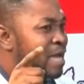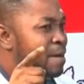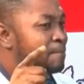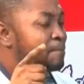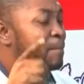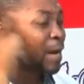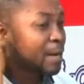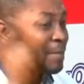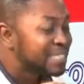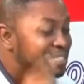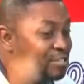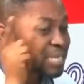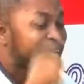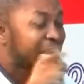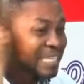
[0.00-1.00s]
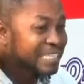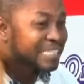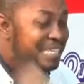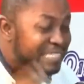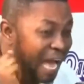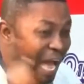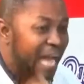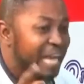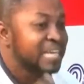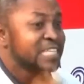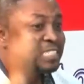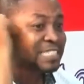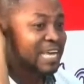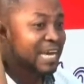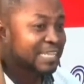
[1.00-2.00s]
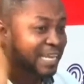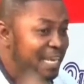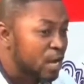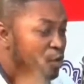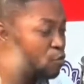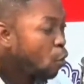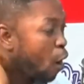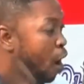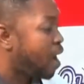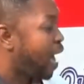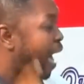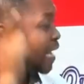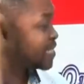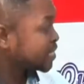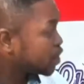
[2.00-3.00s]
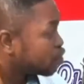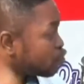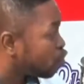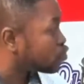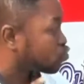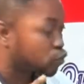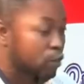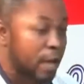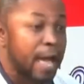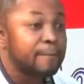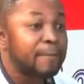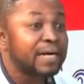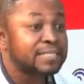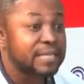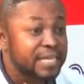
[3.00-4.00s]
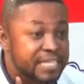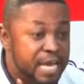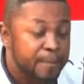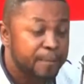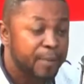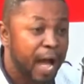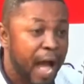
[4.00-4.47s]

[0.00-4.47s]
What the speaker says: parliamentary candidate ye dene ko asen not no e mata ye pa